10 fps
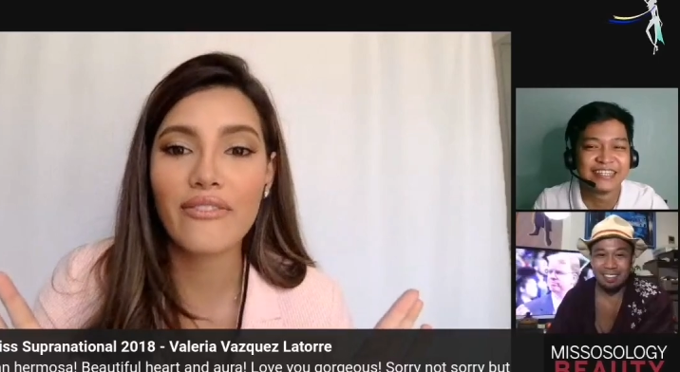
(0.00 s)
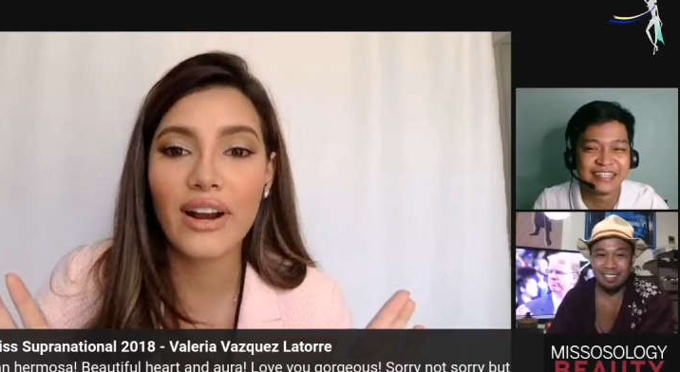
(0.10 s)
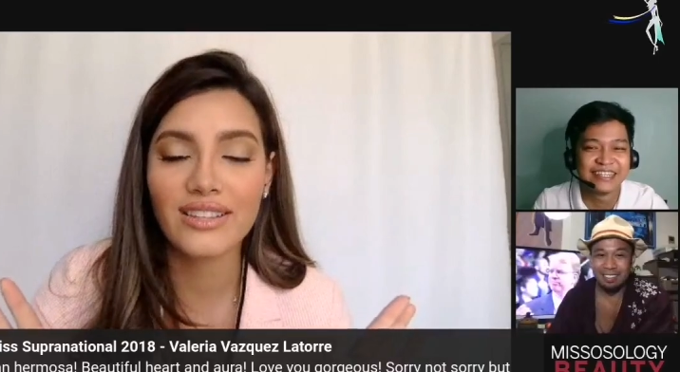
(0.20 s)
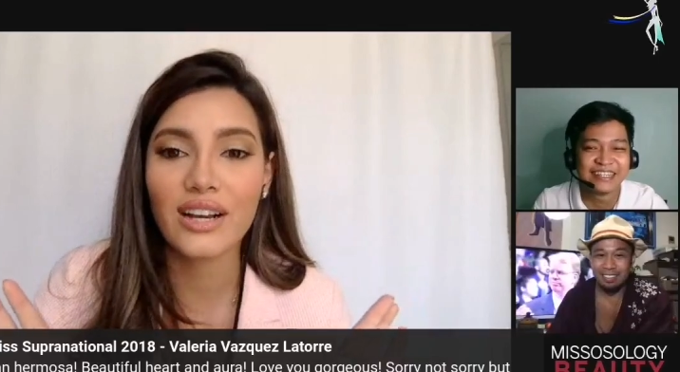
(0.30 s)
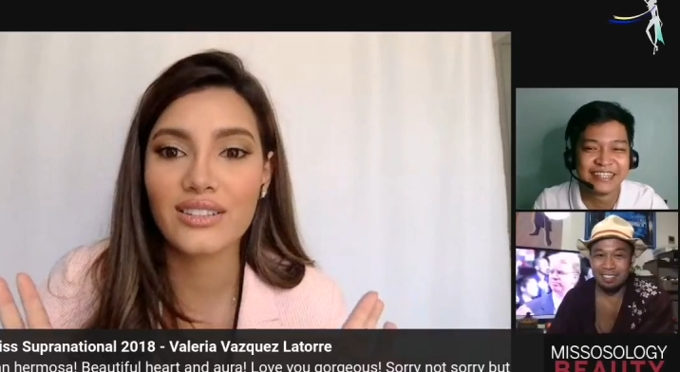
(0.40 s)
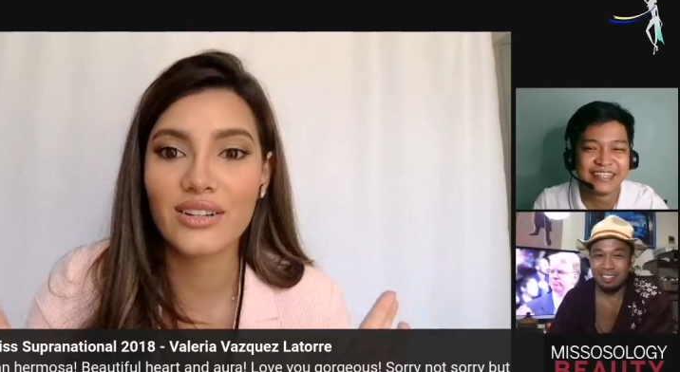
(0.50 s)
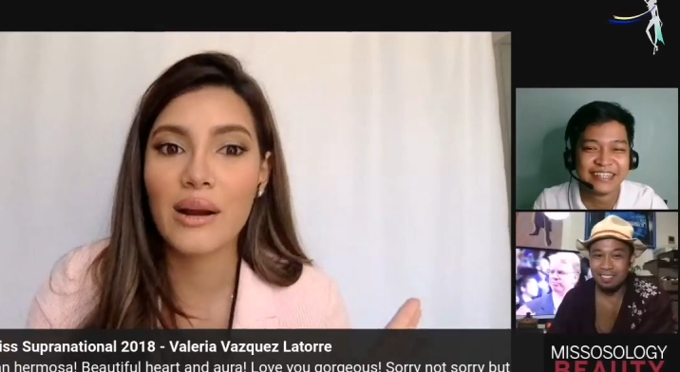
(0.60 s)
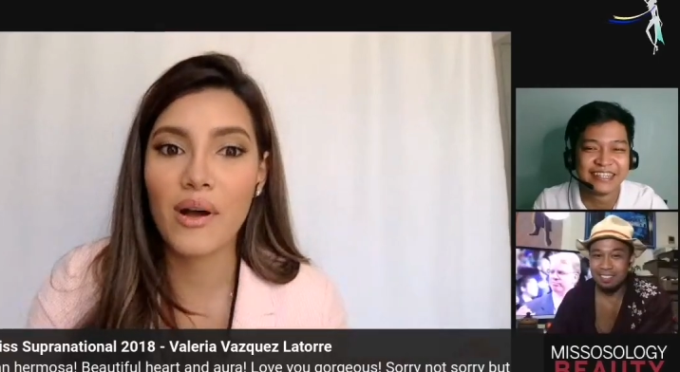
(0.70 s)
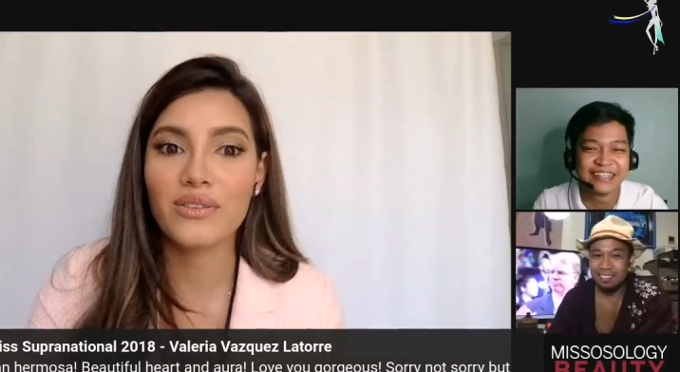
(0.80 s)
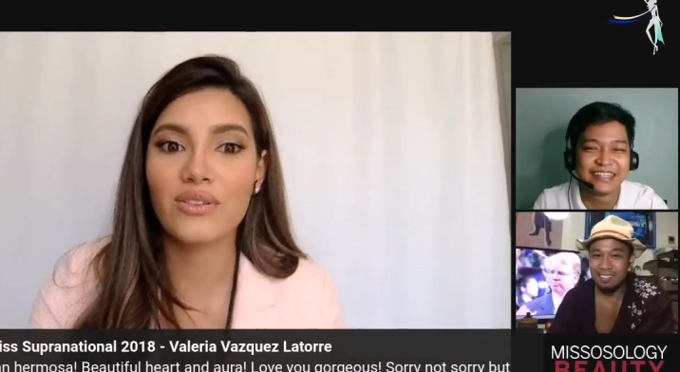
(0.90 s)
Speaker 1: Whenever I
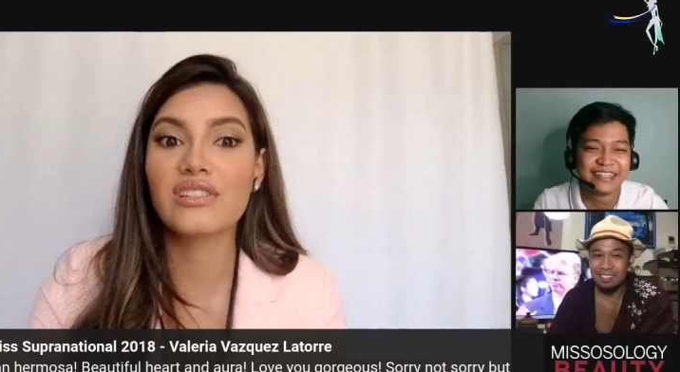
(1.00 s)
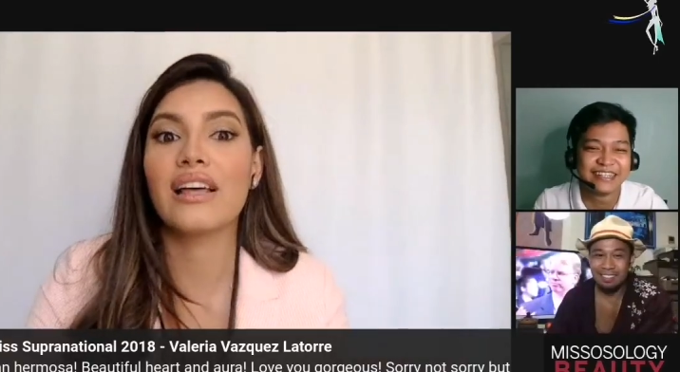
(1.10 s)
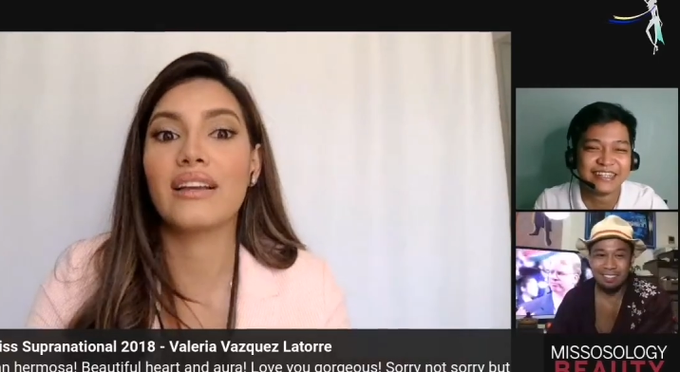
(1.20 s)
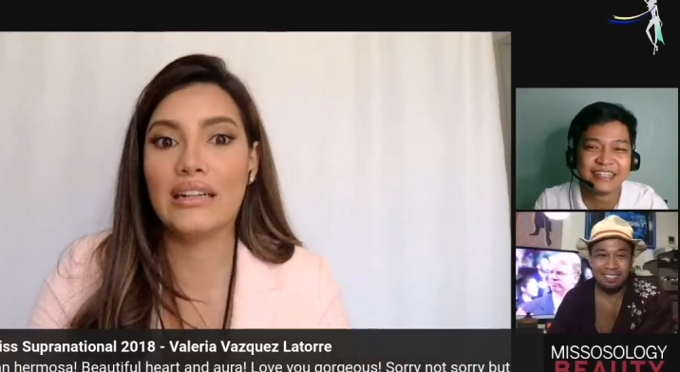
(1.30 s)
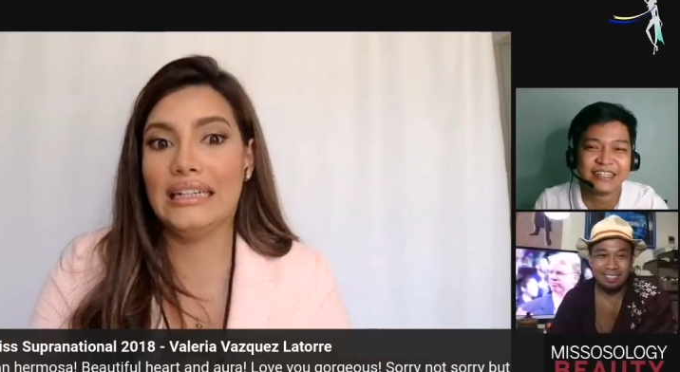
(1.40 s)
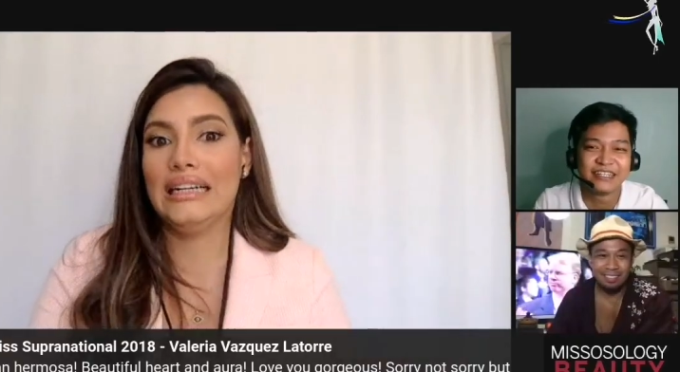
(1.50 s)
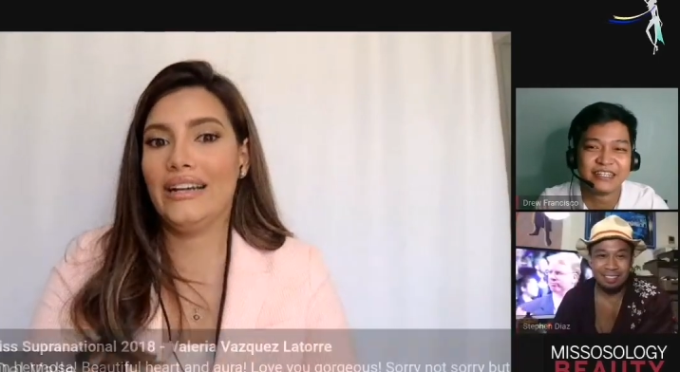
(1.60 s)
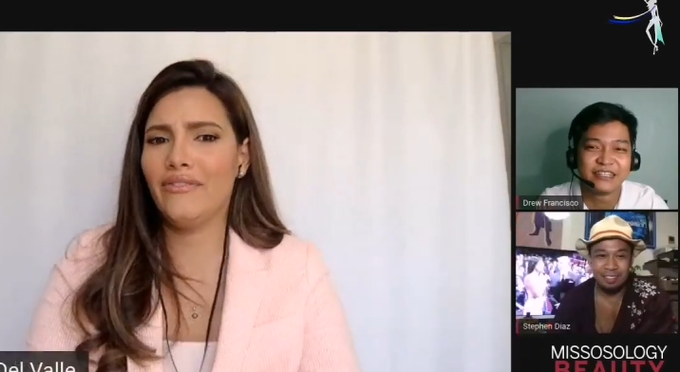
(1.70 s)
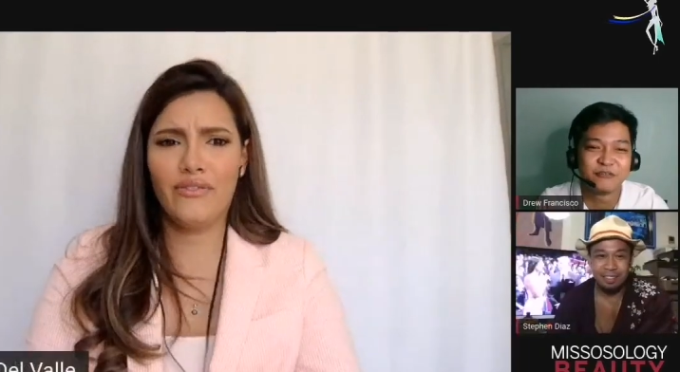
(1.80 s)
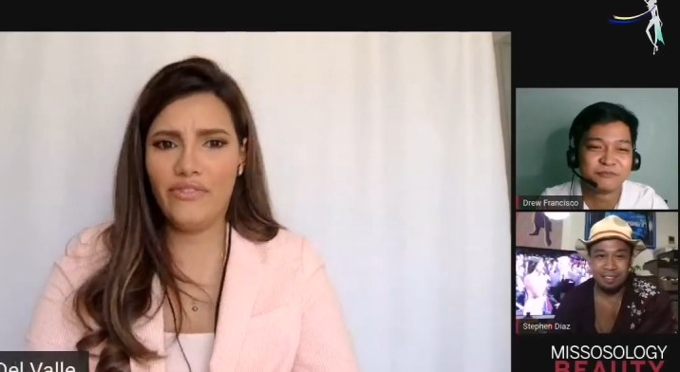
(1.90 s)
talk to her, I'm also like,
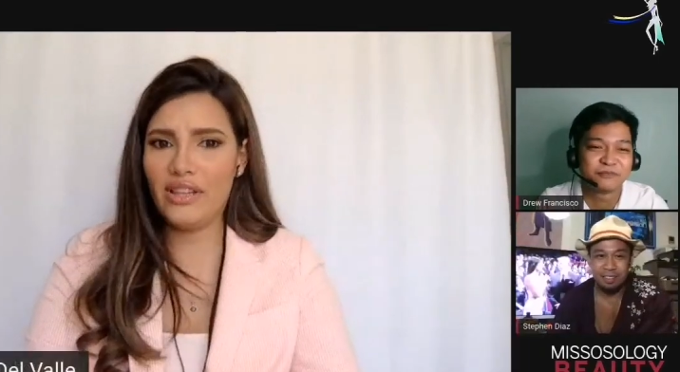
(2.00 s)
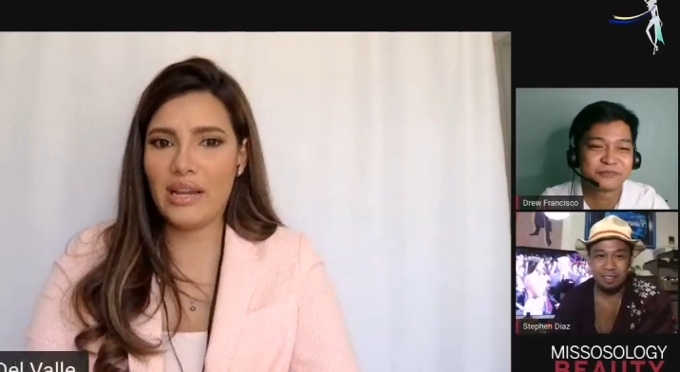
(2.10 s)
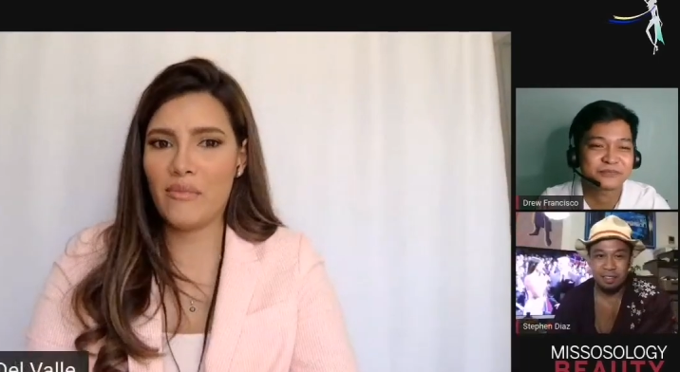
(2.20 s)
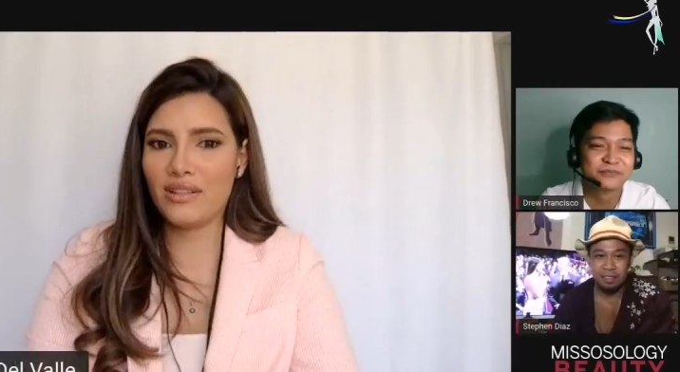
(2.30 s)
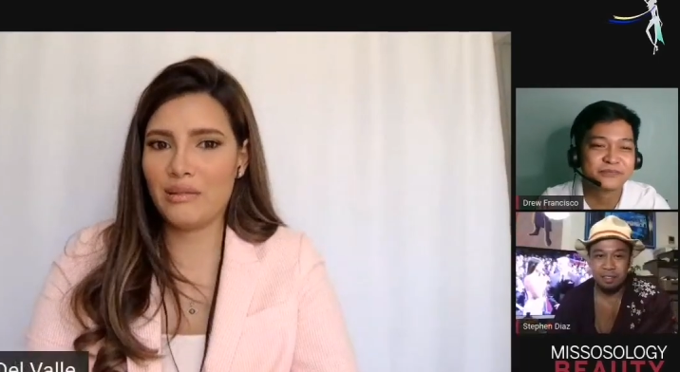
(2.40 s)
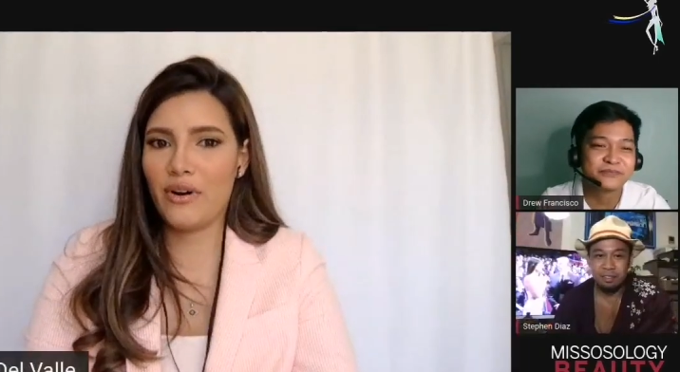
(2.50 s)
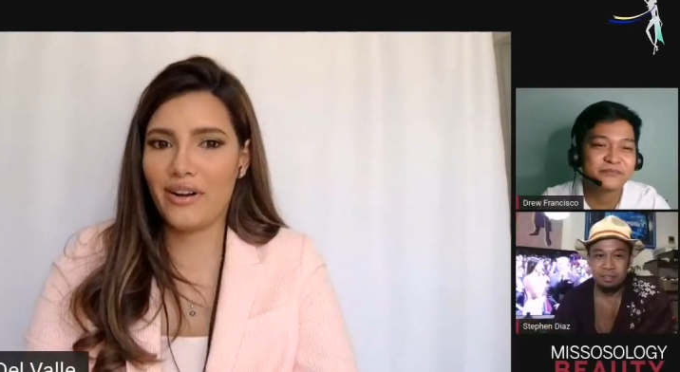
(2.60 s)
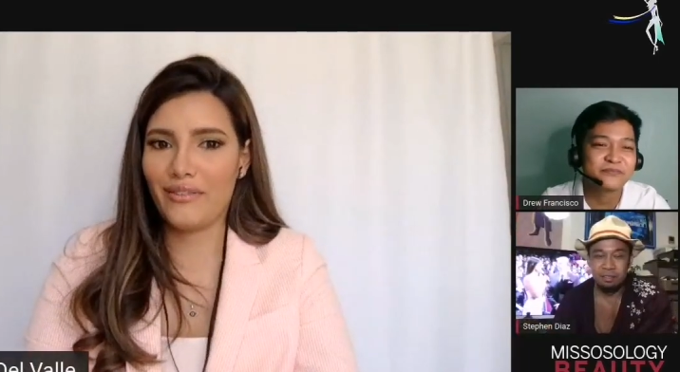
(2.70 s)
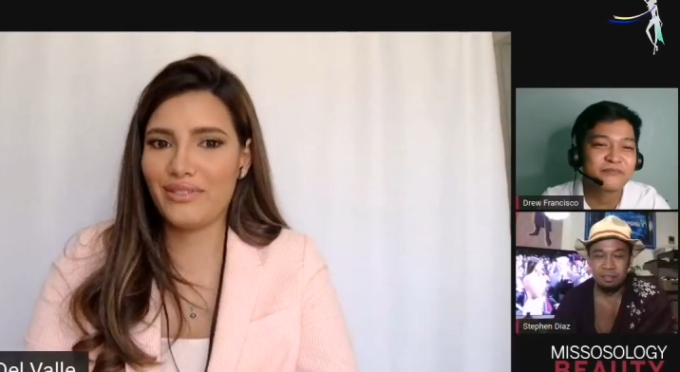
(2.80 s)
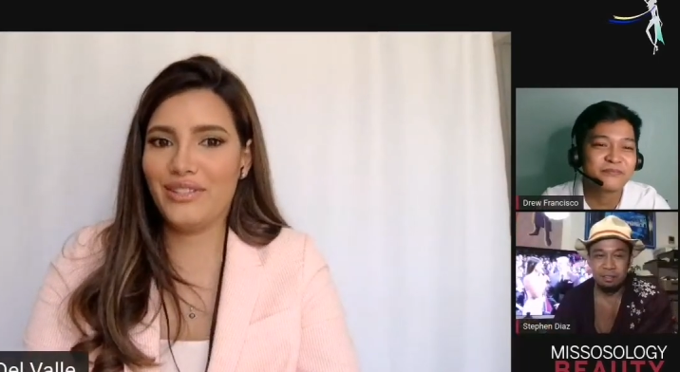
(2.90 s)
I feel like I'm not
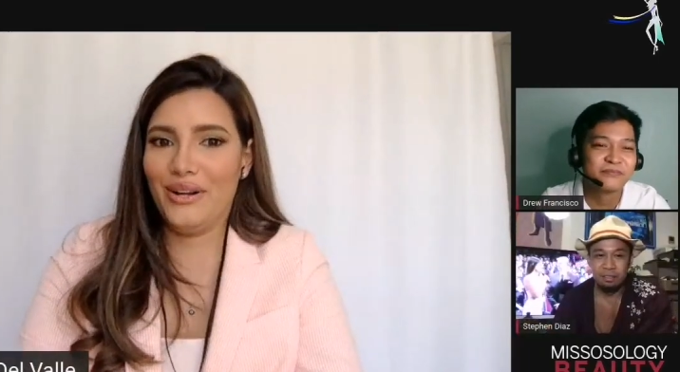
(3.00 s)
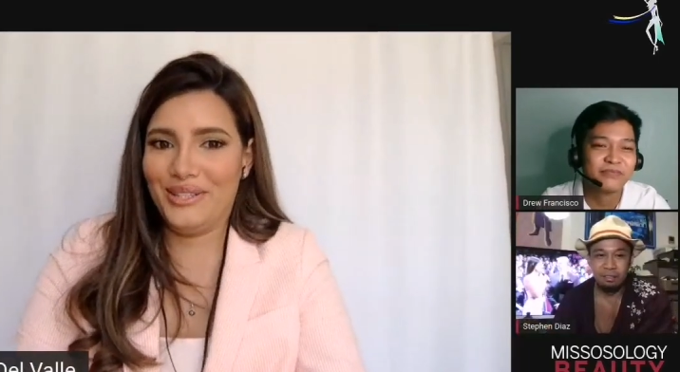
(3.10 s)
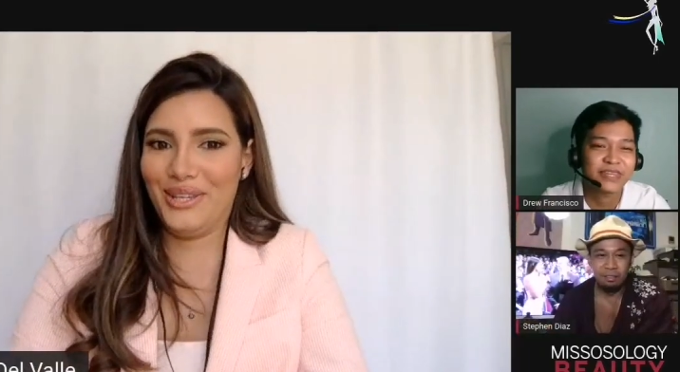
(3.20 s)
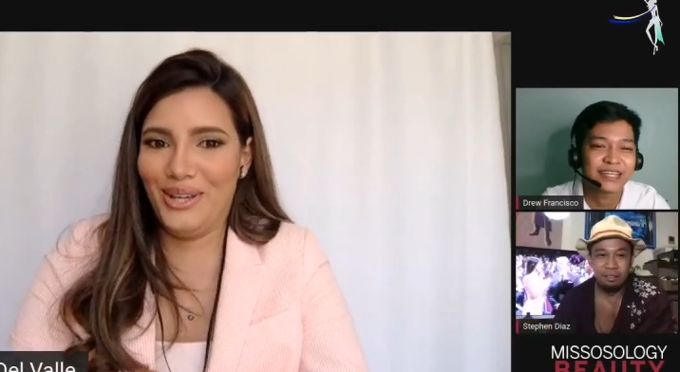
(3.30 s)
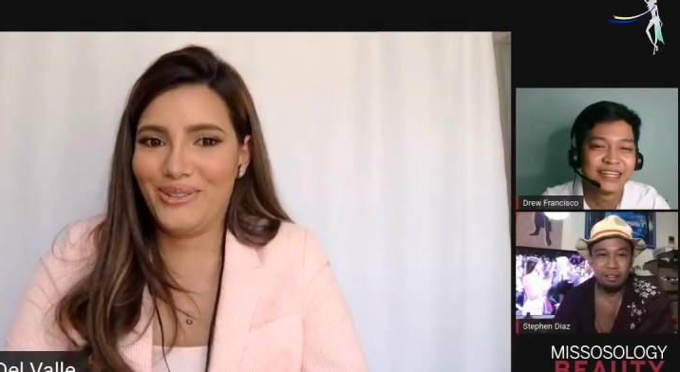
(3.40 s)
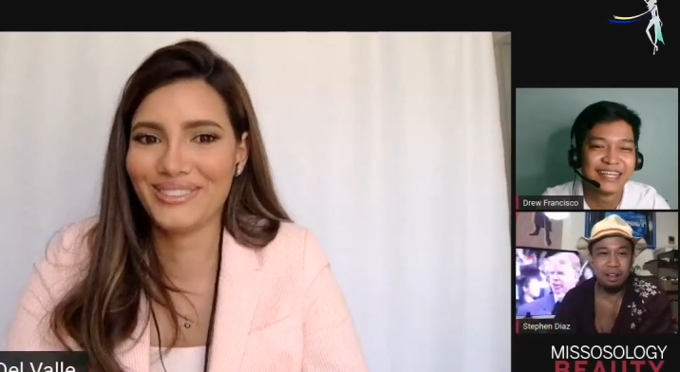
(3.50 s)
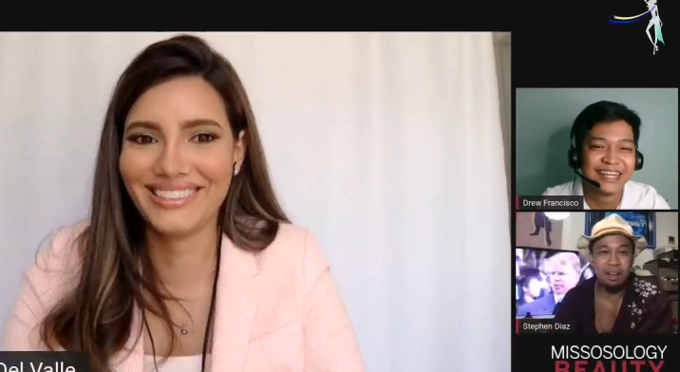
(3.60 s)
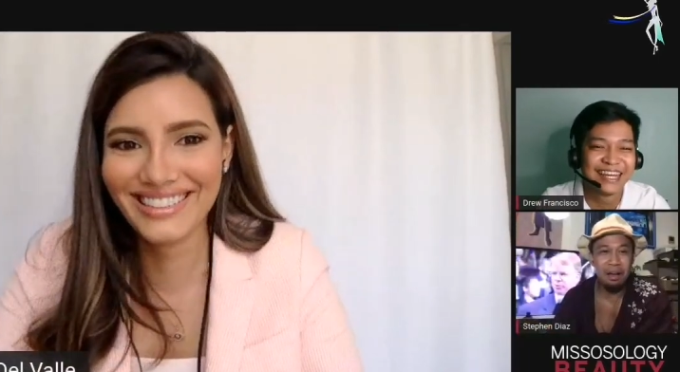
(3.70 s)
smart enough to talk to you.